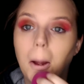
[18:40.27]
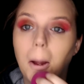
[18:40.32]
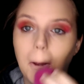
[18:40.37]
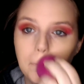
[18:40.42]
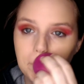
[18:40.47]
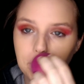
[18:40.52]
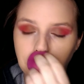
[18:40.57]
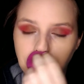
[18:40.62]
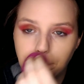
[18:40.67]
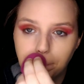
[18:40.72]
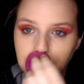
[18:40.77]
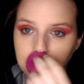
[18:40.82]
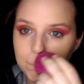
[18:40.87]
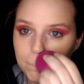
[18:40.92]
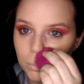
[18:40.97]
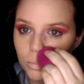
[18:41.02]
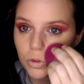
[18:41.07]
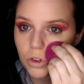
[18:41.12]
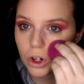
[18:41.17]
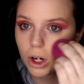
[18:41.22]
I
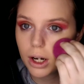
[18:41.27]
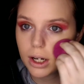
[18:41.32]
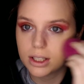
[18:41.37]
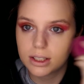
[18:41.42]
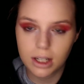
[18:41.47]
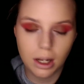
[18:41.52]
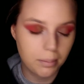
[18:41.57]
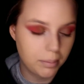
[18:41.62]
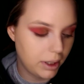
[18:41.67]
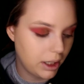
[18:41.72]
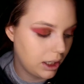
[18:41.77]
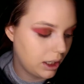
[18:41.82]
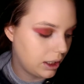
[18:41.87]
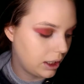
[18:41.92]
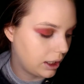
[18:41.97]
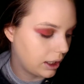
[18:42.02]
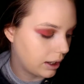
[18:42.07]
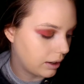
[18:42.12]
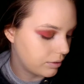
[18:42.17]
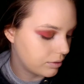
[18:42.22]
try to stop
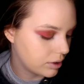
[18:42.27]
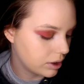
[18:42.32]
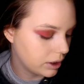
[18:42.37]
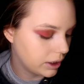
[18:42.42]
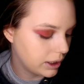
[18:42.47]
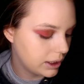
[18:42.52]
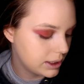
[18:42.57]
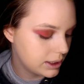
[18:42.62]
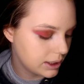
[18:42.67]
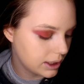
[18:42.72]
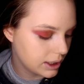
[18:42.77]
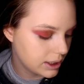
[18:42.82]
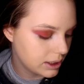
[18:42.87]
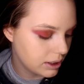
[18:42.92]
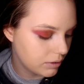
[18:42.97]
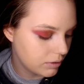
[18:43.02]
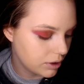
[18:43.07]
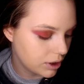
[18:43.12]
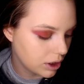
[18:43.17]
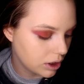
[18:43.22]
eating after like 6,
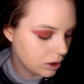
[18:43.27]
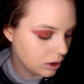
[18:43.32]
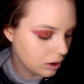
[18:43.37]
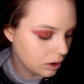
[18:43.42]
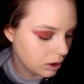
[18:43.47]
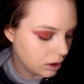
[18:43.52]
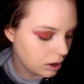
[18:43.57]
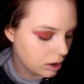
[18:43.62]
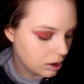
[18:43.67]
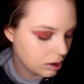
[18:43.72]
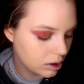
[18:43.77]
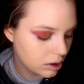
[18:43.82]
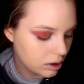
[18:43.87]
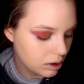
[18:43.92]
7 o'clock.